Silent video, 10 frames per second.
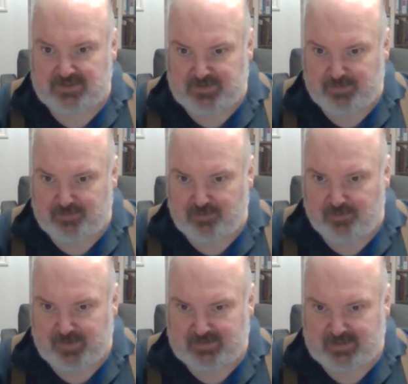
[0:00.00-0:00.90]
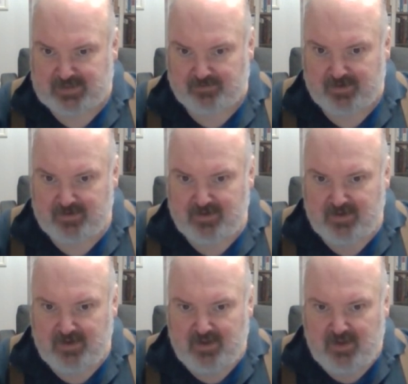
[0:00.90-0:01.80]
These people who have been separated,
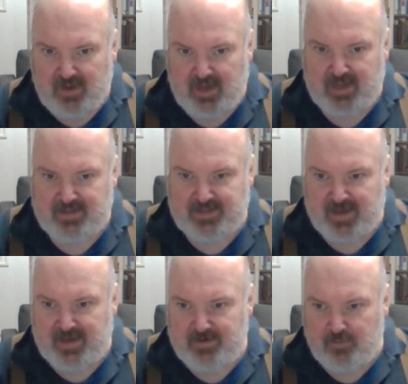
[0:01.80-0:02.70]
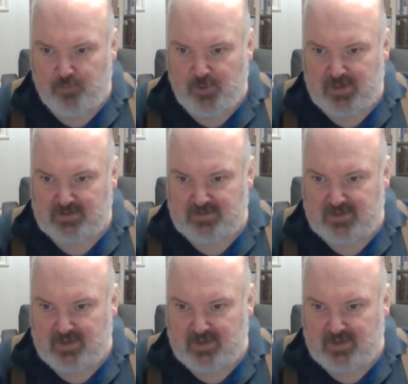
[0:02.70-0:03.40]
and they will